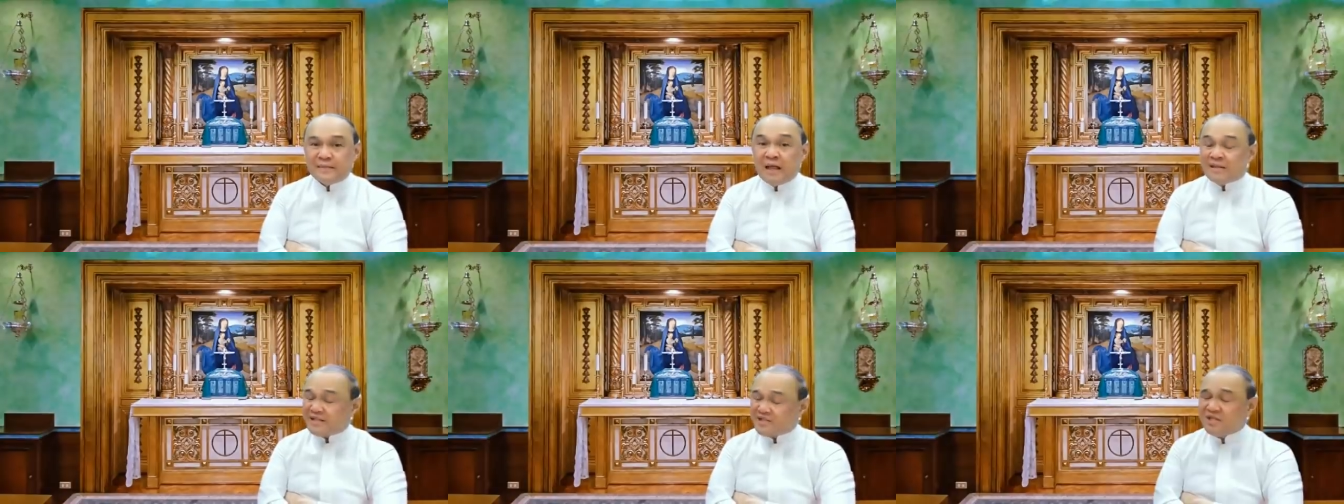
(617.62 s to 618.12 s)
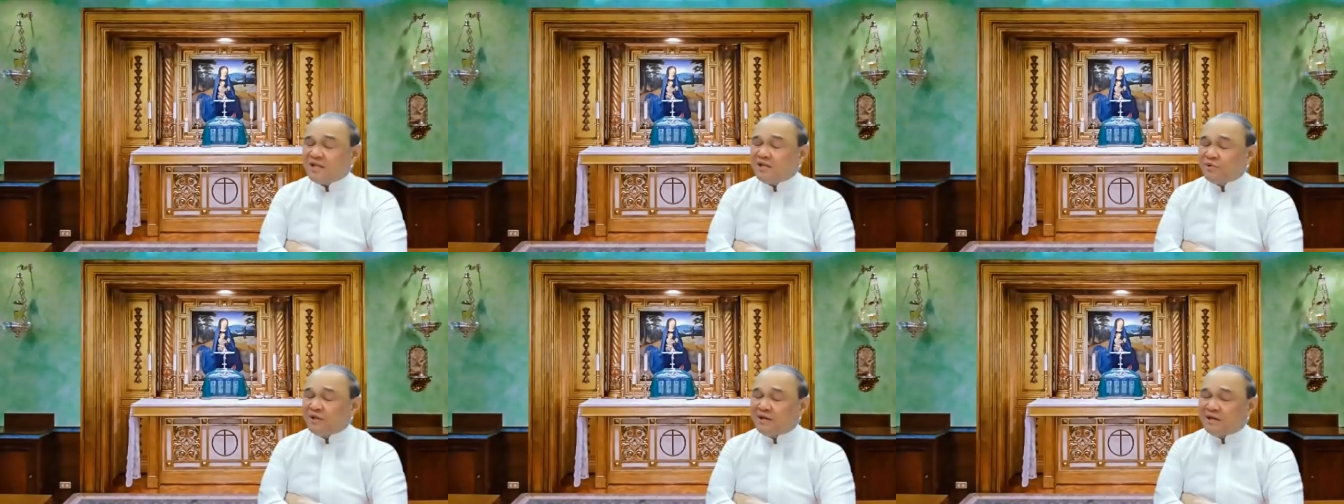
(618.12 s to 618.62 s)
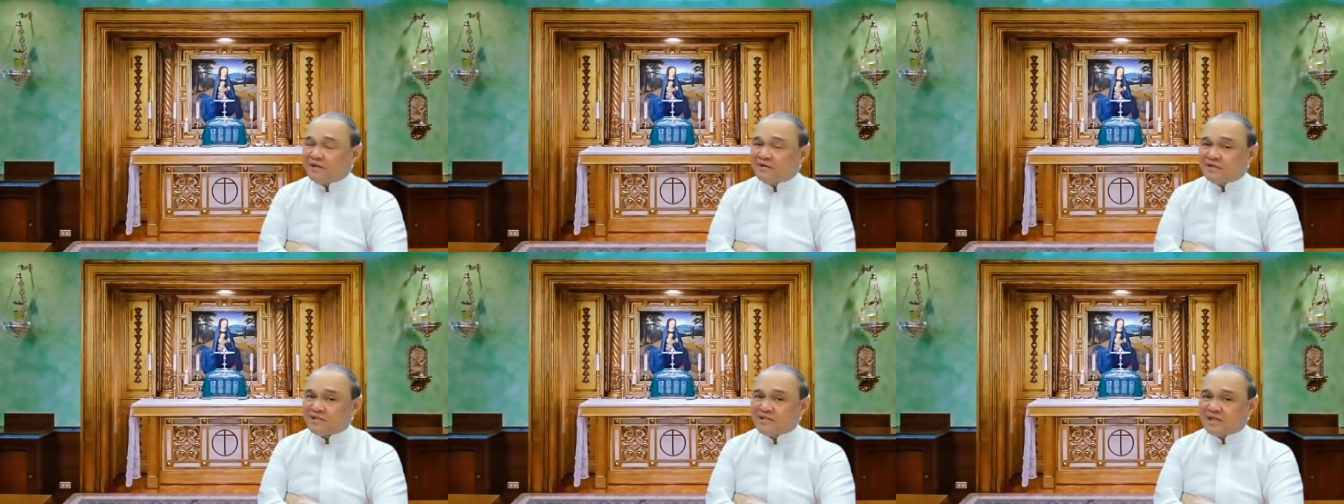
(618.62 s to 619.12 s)
That's still with a
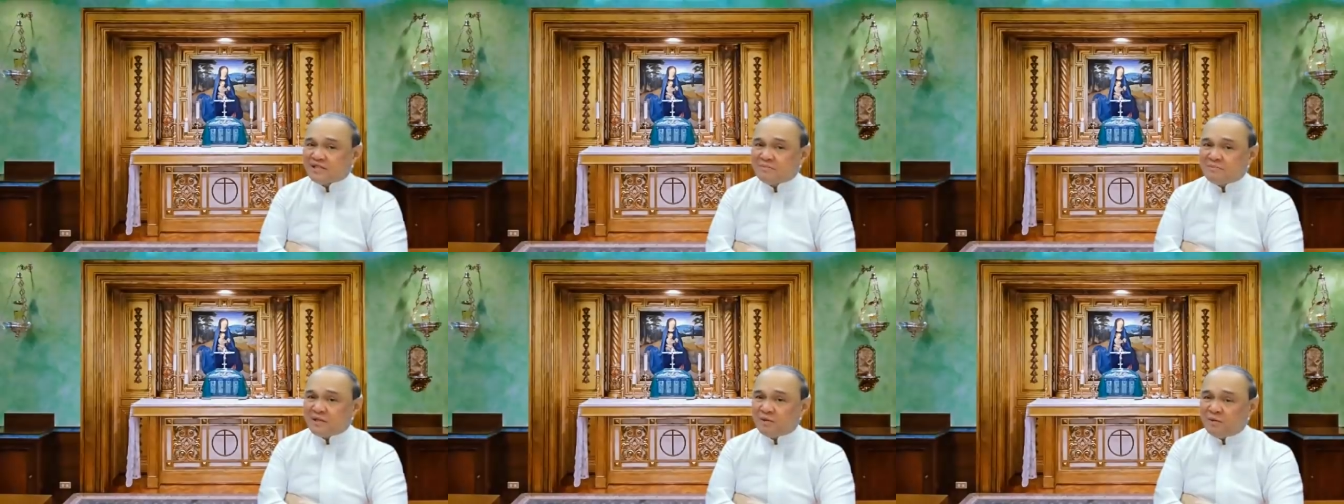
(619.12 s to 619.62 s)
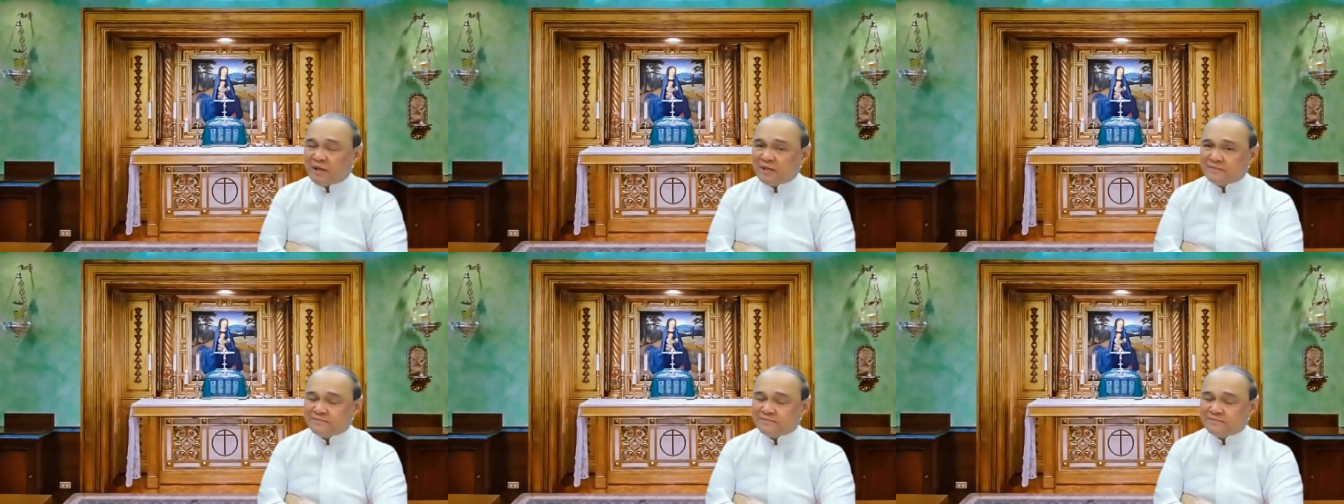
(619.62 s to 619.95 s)
literal sense, by the way.